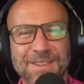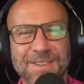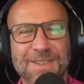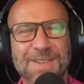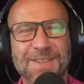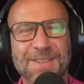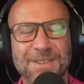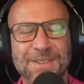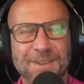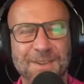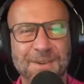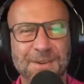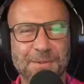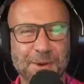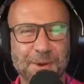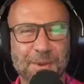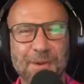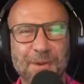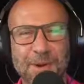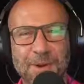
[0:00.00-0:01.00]
just
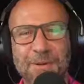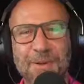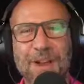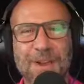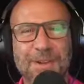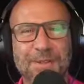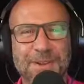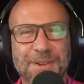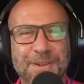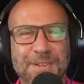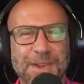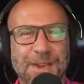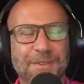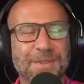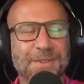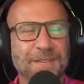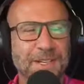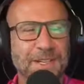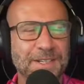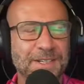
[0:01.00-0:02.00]
when we're having this
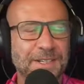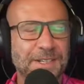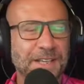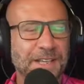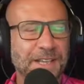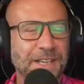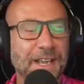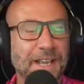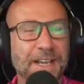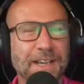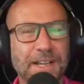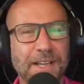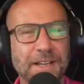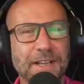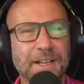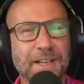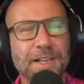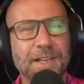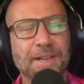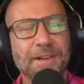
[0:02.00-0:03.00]
conversation. And again,
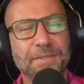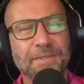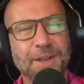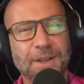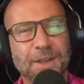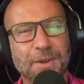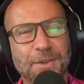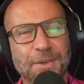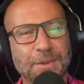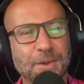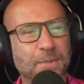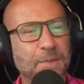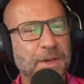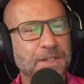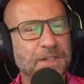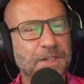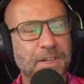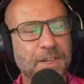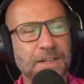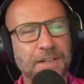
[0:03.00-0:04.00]
thank you so
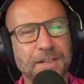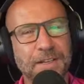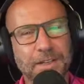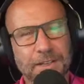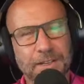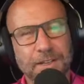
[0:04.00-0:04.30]
much to